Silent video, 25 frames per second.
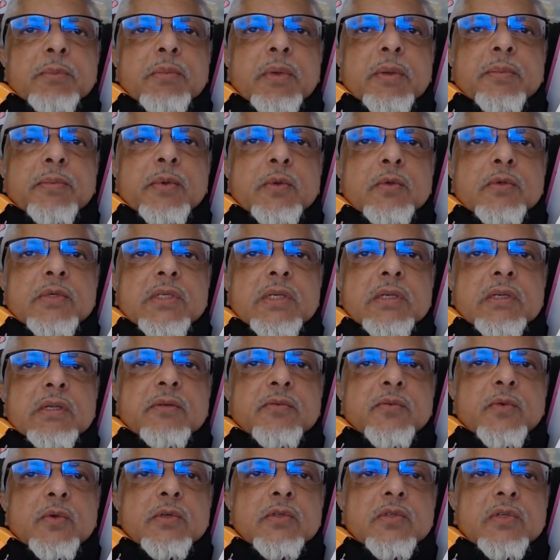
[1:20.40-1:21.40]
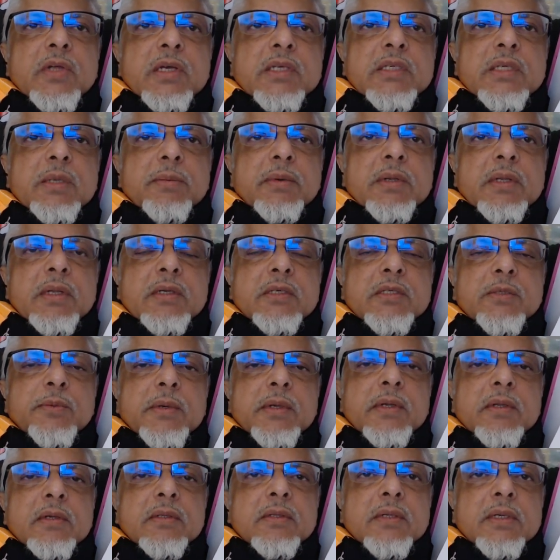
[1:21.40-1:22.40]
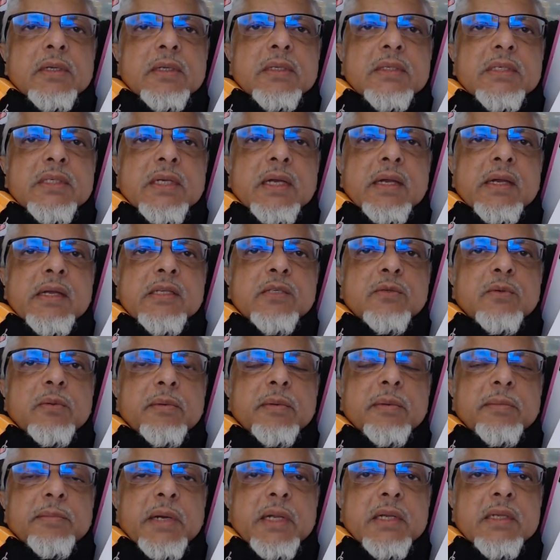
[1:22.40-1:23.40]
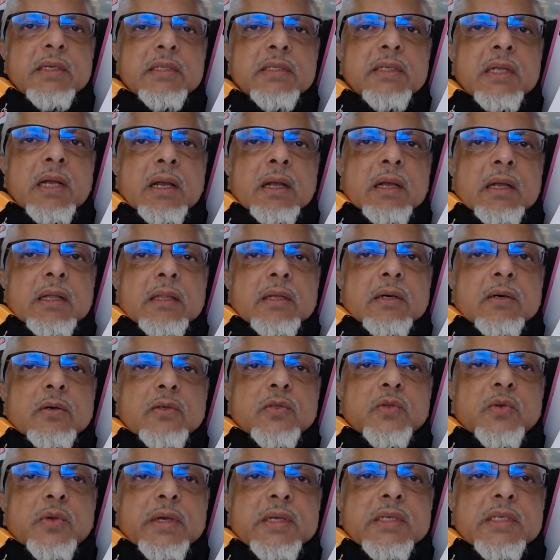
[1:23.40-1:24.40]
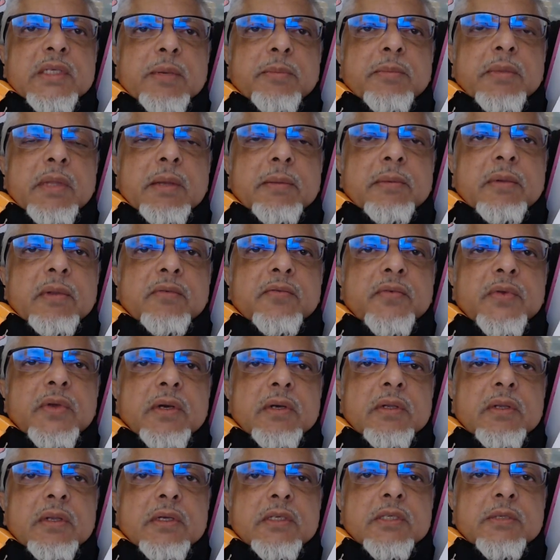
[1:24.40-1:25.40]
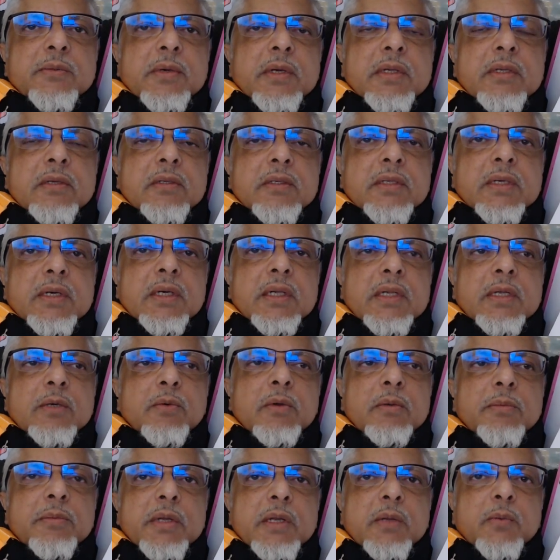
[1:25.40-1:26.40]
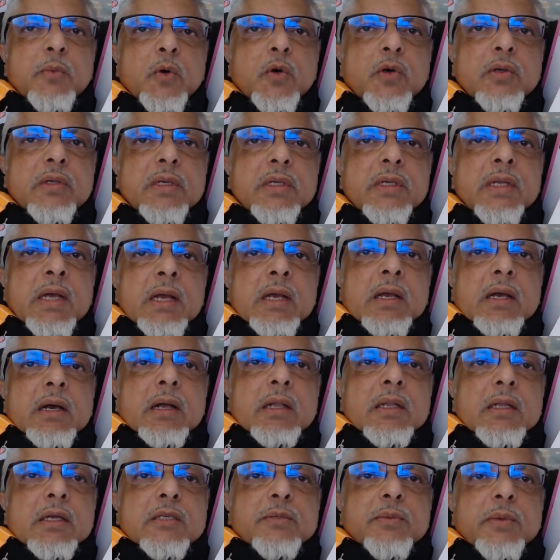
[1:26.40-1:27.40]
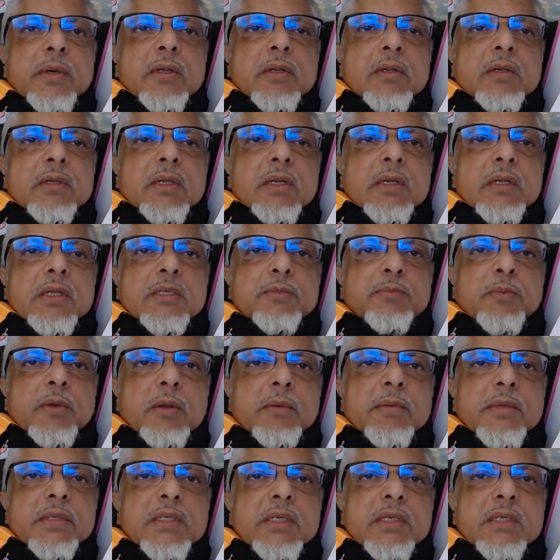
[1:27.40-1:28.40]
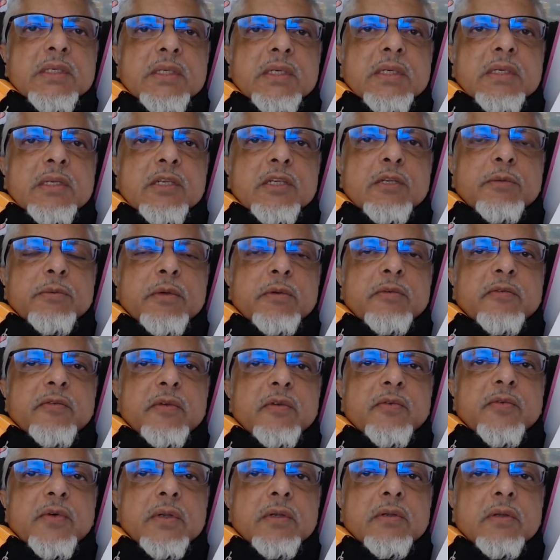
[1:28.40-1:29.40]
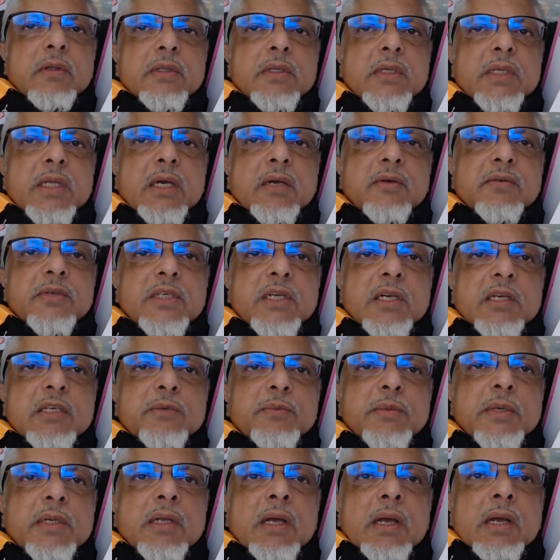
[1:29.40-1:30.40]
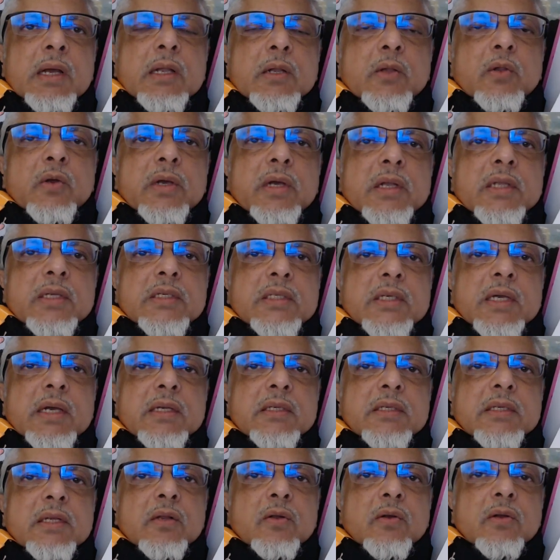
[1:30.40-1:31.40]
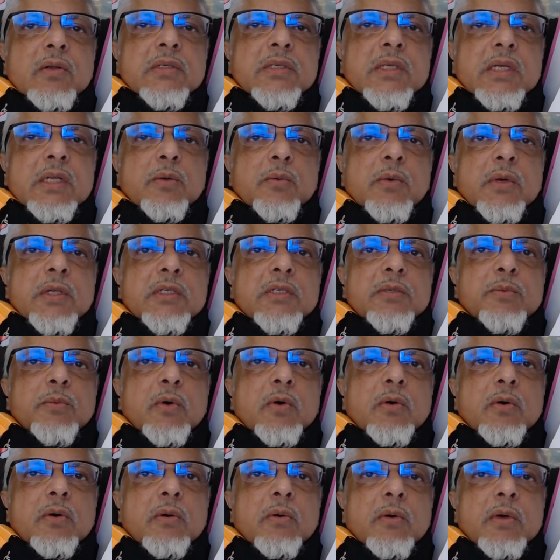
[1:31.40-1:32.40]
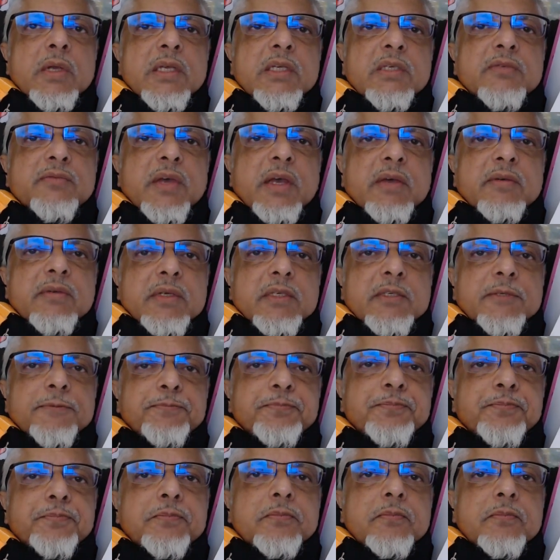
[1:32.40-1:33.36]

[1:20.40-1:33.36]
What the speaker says: People who still refuse to accept Allah subhanahu wa ta'ala's signs will be punished. Those who accept them and fear Allah subhanahu wa ta'ala will be rewarded. Allah subhanahu wa ta'ala's promise is certain to be fulfilled on the day of judgment. Look at His signs and consider once more His favors.